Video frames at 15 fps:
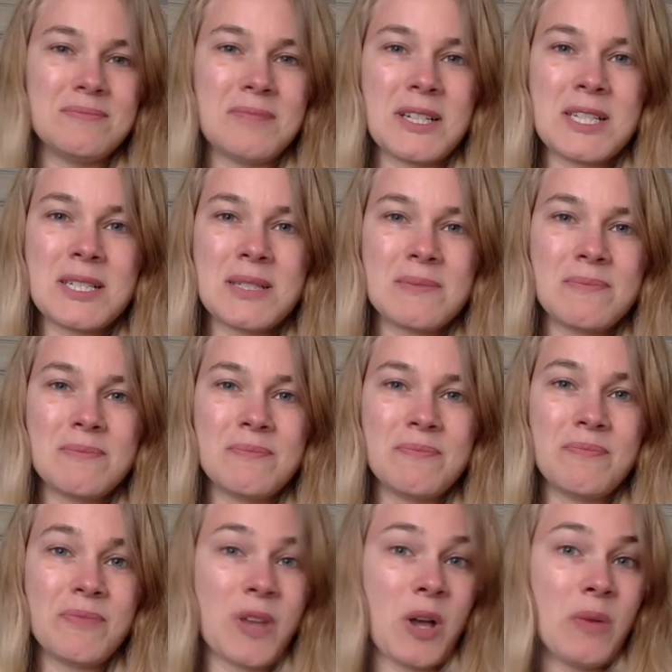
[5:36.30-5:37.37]
That's
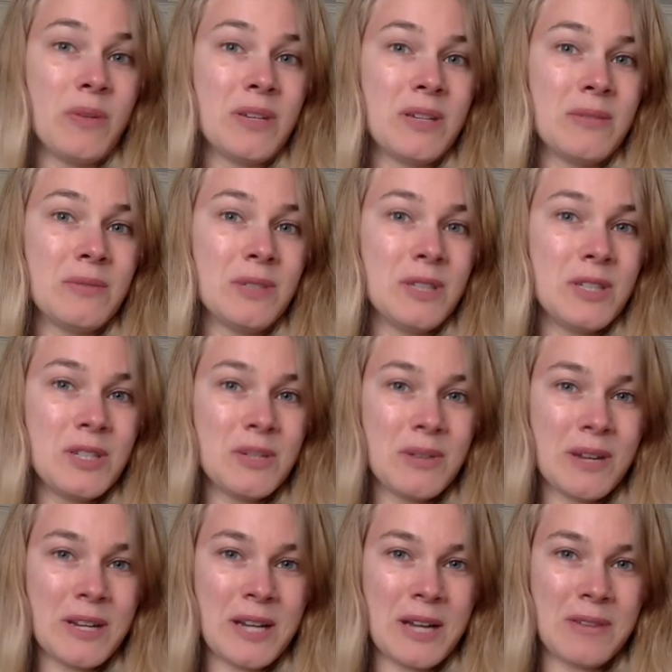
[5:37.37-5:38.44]
all we can really do
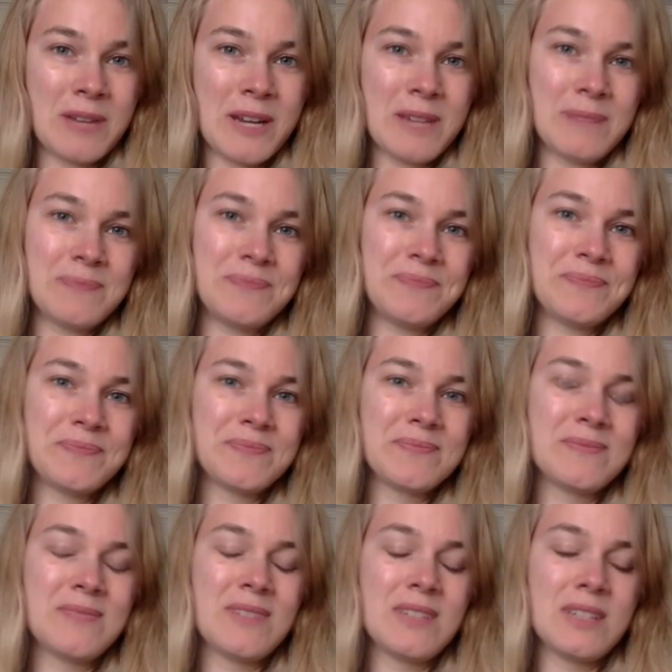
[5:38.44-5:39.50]
right now, right?
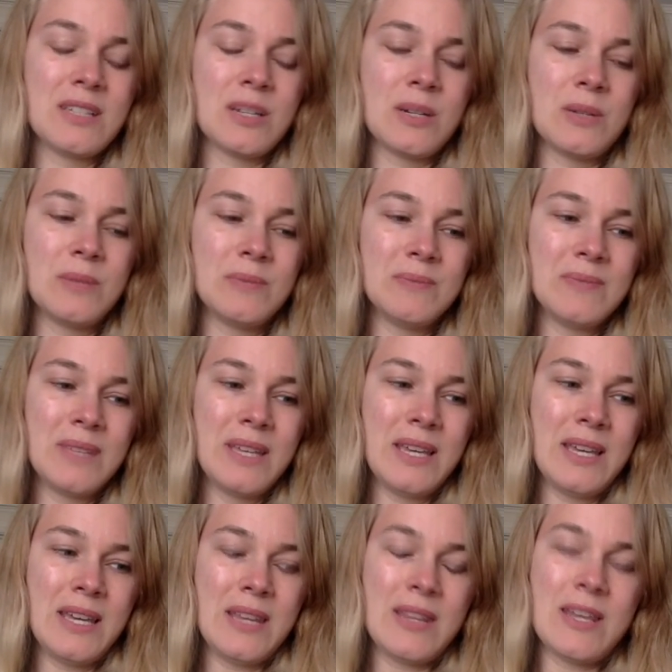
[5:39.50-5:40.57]
So
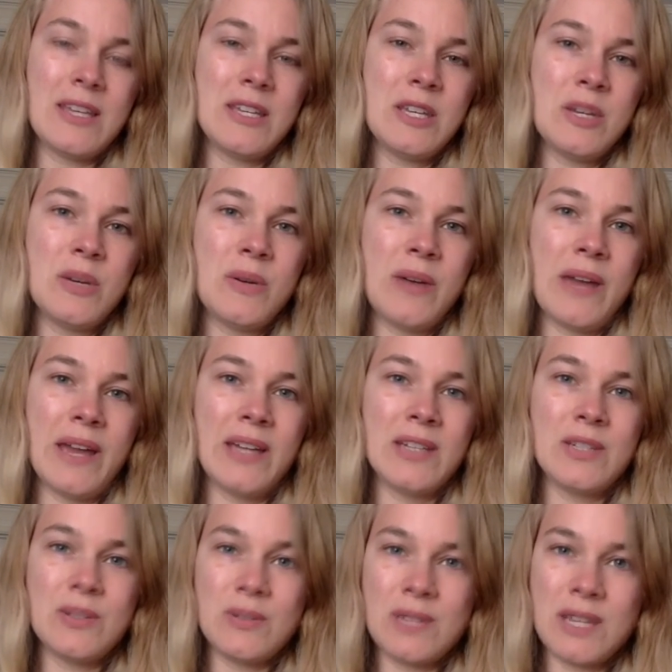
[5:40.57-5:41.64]
thank you,
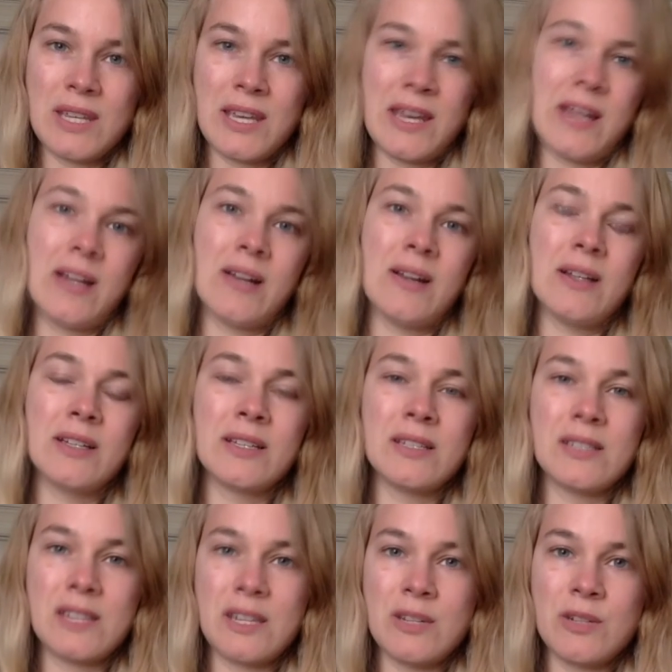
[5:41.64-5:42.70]
and do take care and
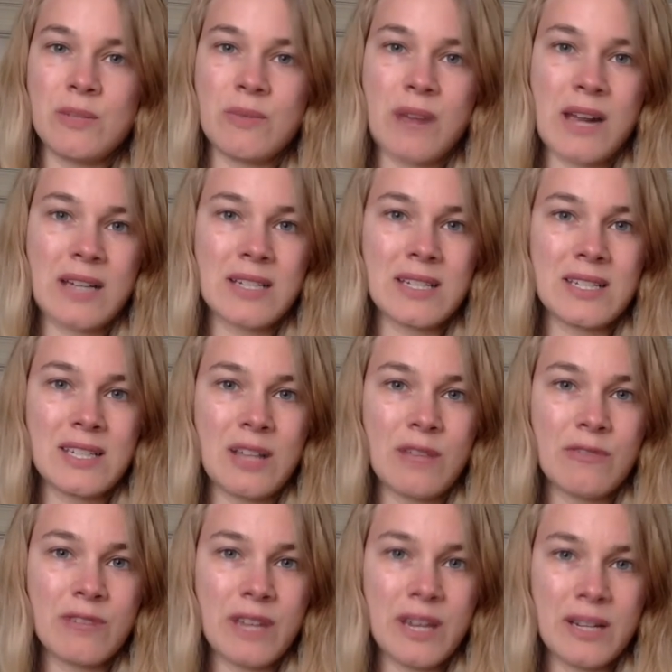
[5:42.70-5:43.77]
continue to practice
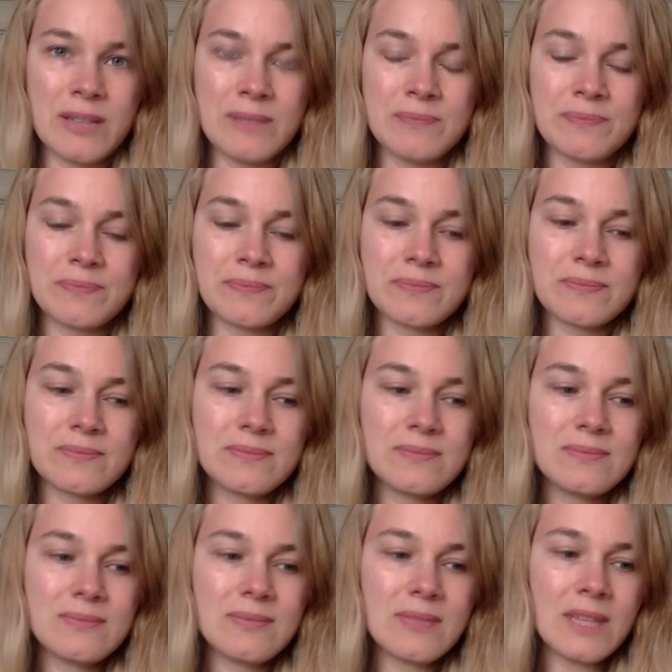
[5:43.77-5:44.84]
self-care
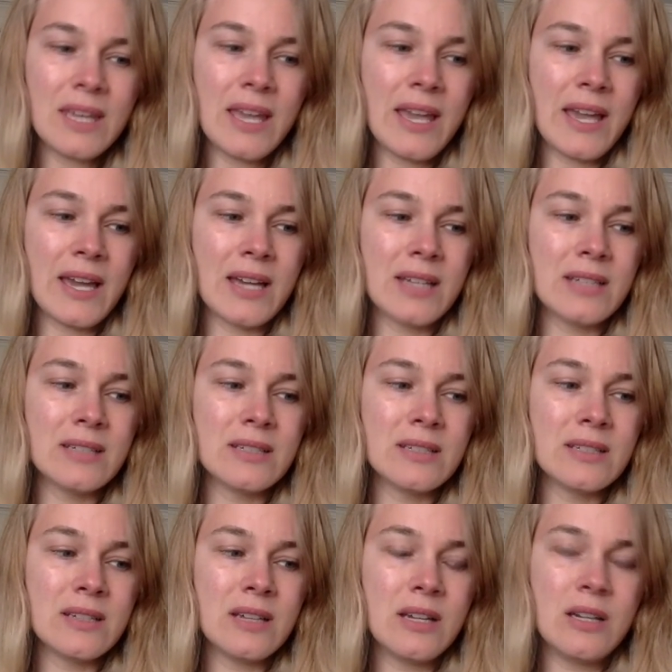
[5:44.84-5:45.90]
and
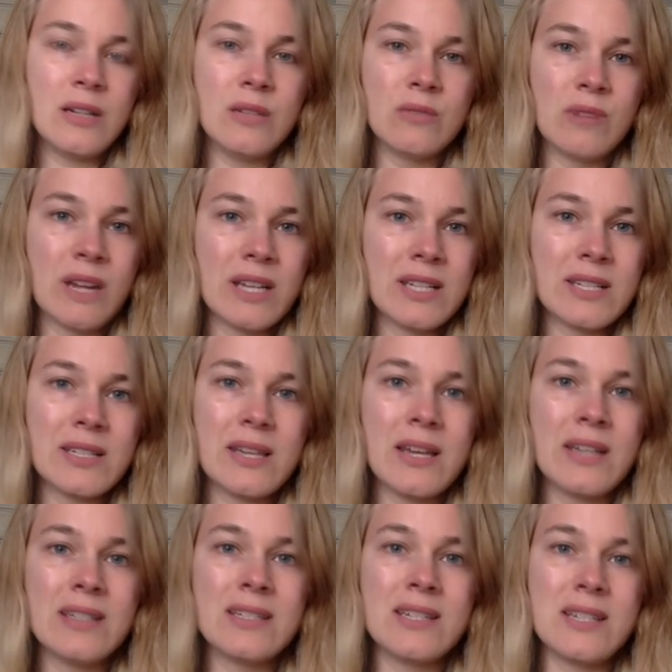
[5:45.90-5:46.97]
rest
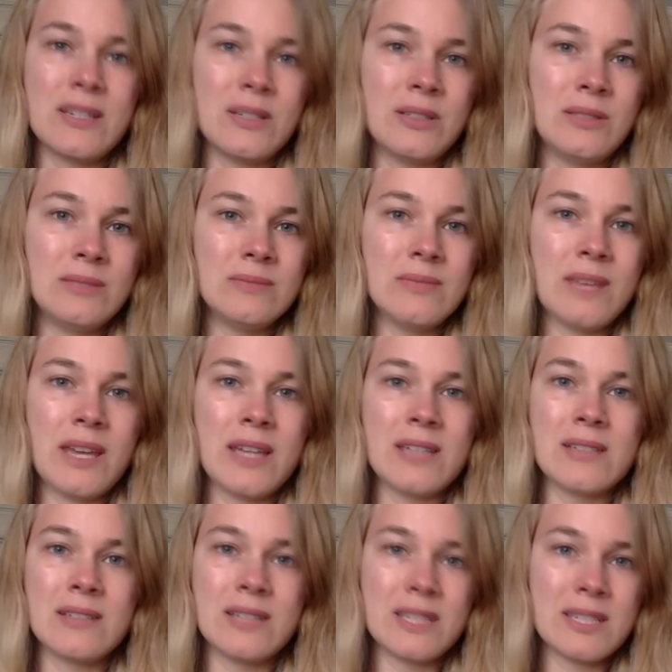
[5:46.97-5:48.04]
and heal
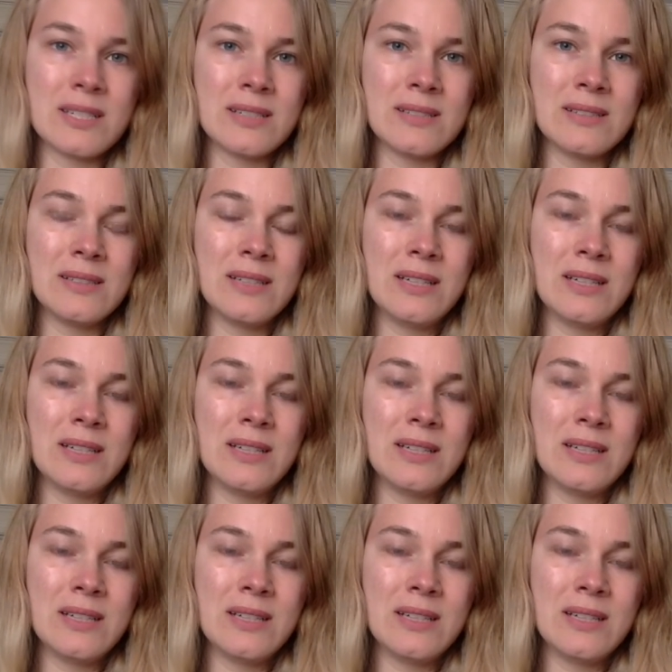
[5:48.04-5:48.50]
and listen.